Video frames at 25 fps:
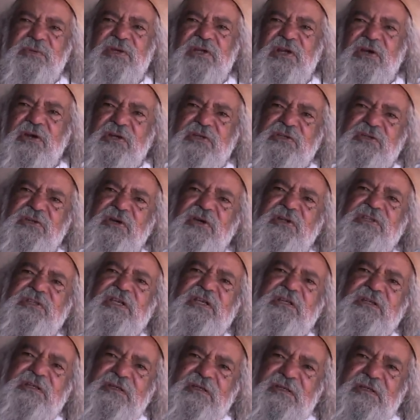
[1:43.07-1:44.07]
When I got tired,
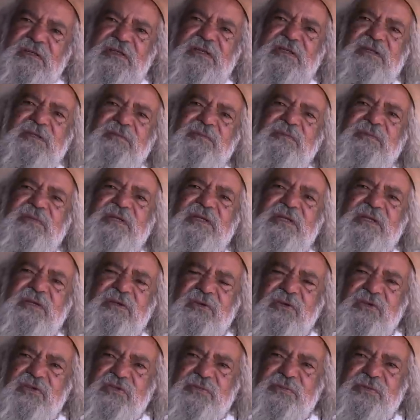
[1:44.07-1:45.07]
they'd
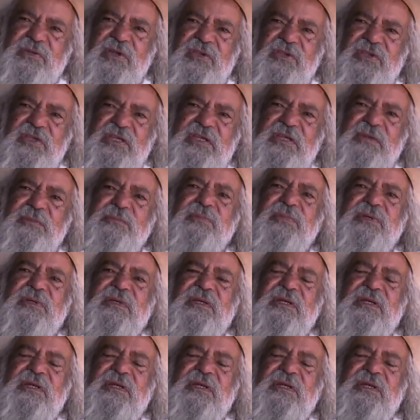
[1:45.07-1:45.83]
nurse me on the hip.